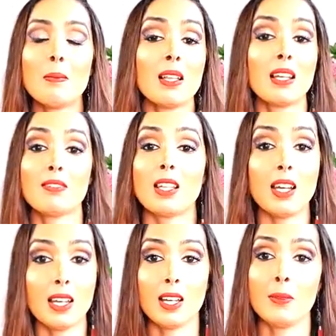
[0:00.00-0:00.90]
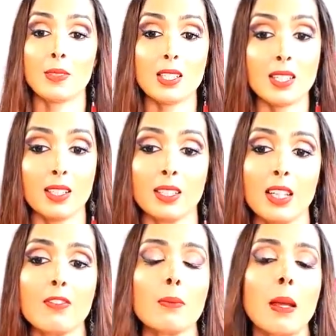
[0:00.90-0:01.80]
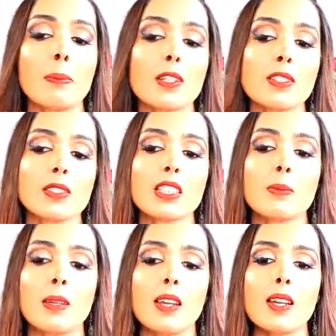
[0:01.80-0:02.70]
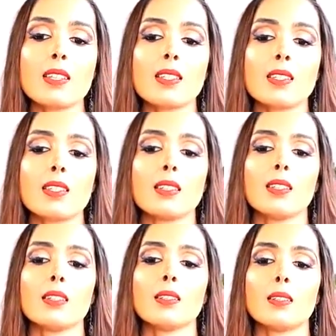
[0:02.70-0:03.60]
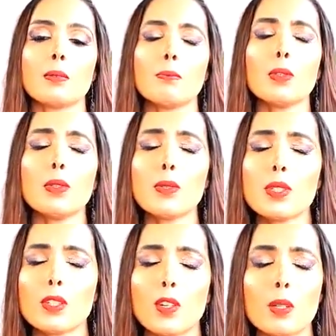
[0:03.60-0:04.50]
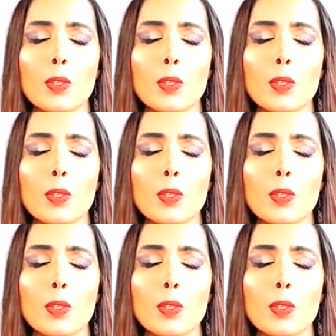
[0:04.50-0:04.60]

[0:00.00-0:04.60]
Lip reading: But my loves, I'm just sharing like from my personal experience, the moods, the